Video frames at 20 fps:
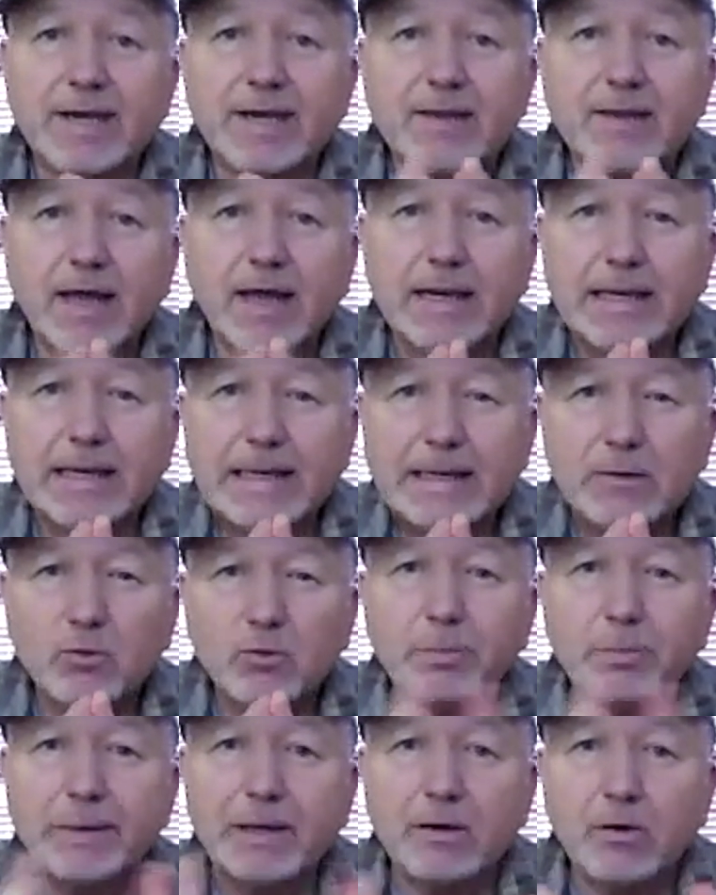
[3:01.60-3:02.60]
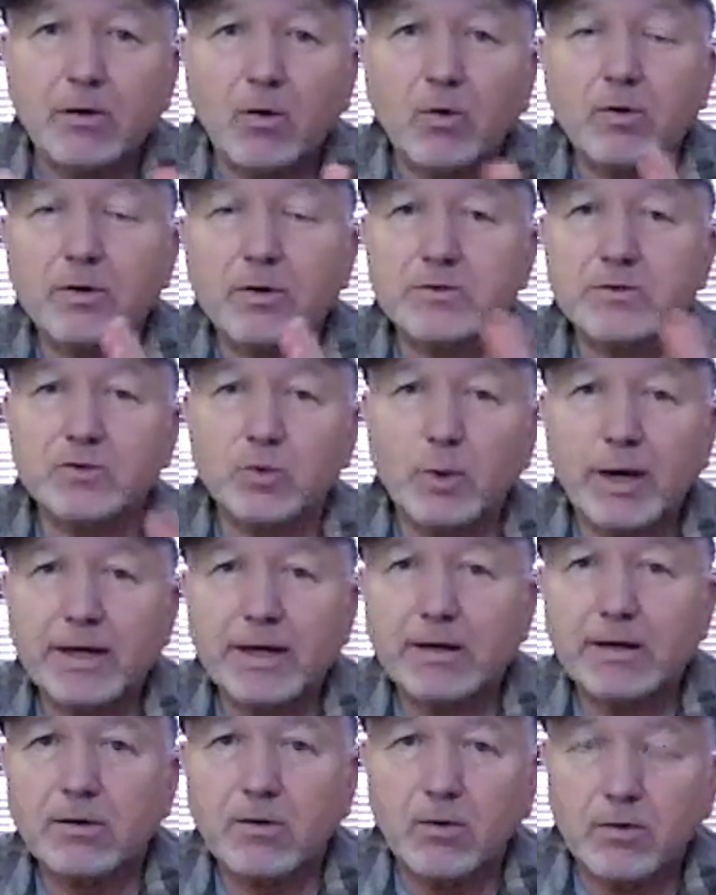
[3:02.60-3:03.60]
take that little bit longer to
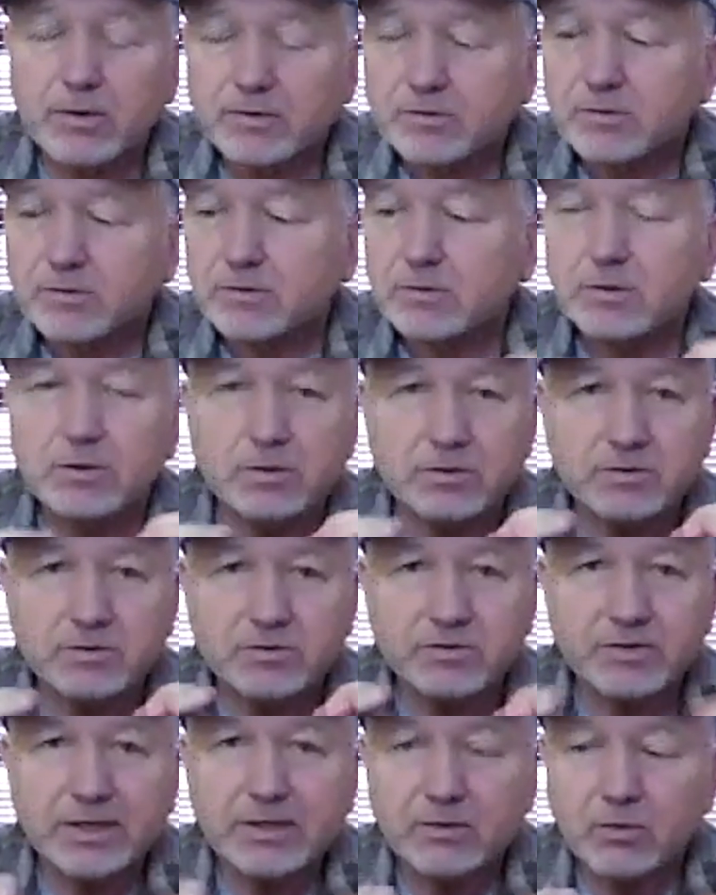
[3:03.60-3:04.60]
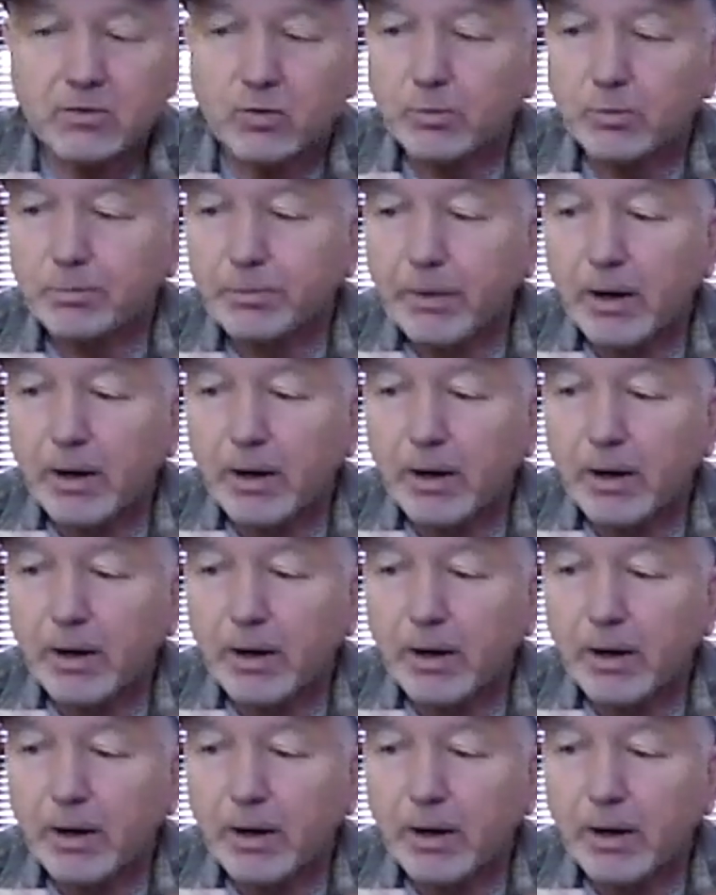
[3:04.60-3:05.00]
analyse a signal,